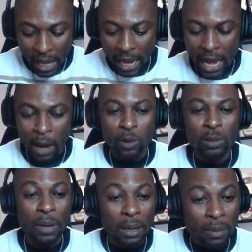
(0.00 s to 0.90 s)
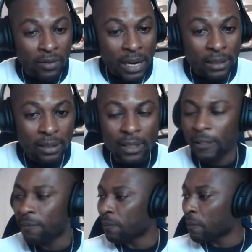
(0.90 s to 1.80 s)
I was paying my rent,
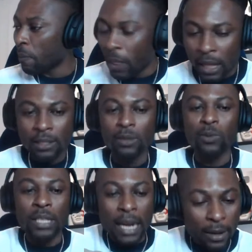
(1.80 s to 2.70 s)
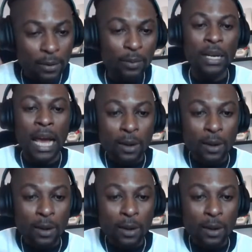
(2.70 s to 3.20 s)
started like